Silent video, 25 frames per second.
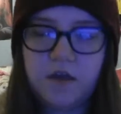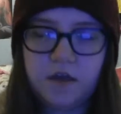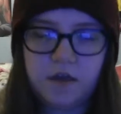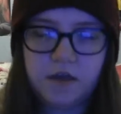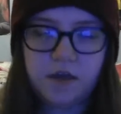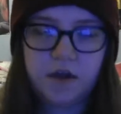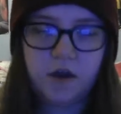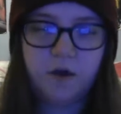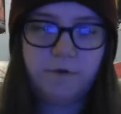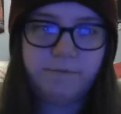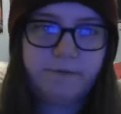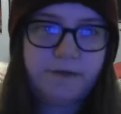
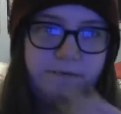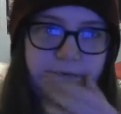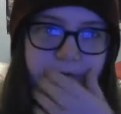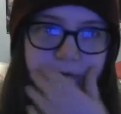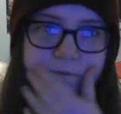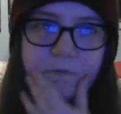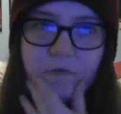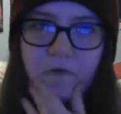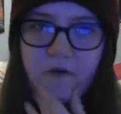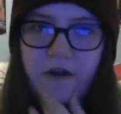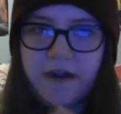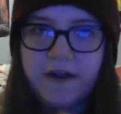You know, people
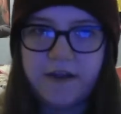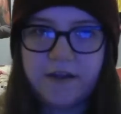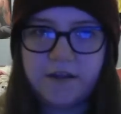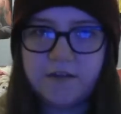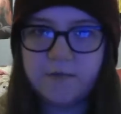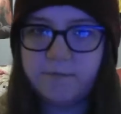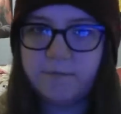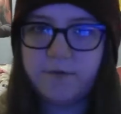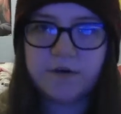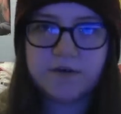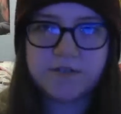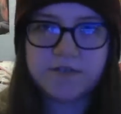prank
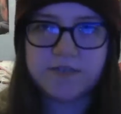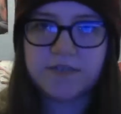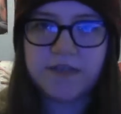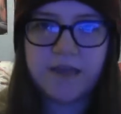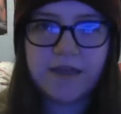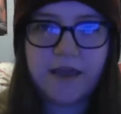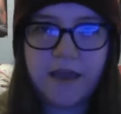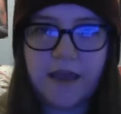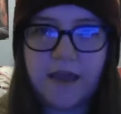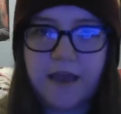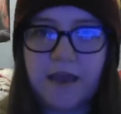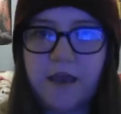the person
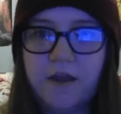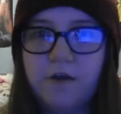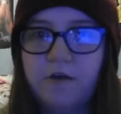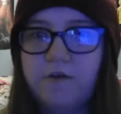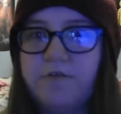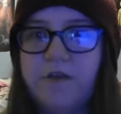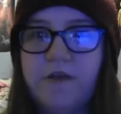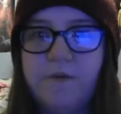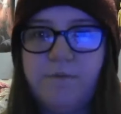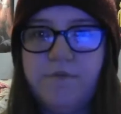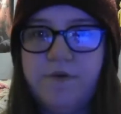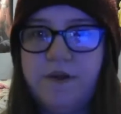they hate, or
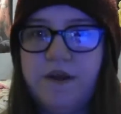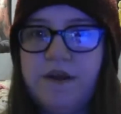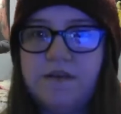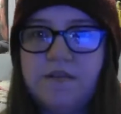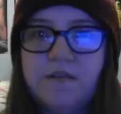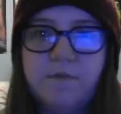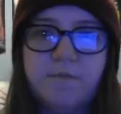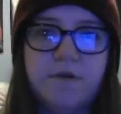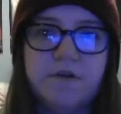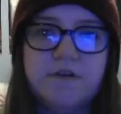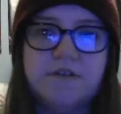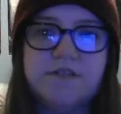they prank
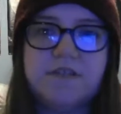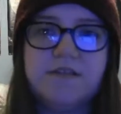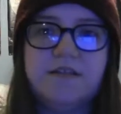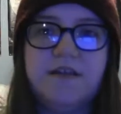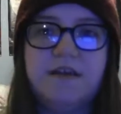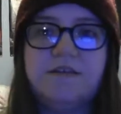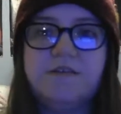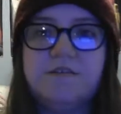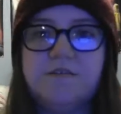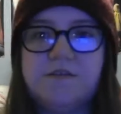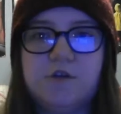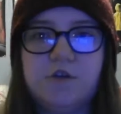the person
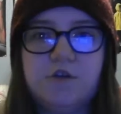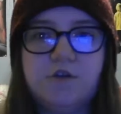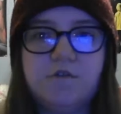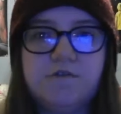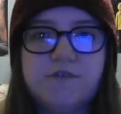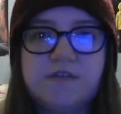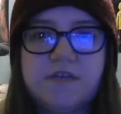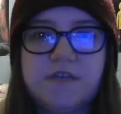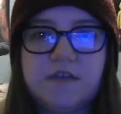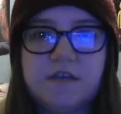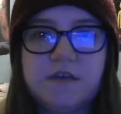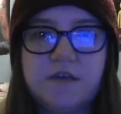that
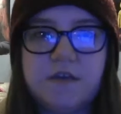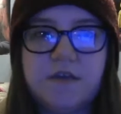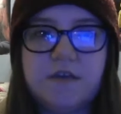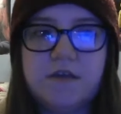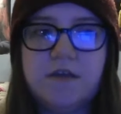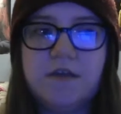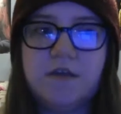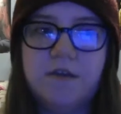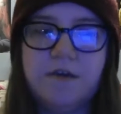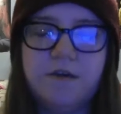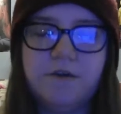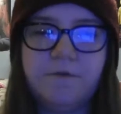deserves it,
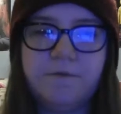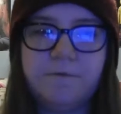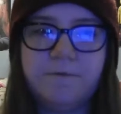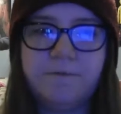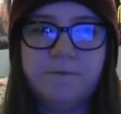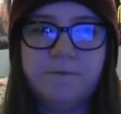you know.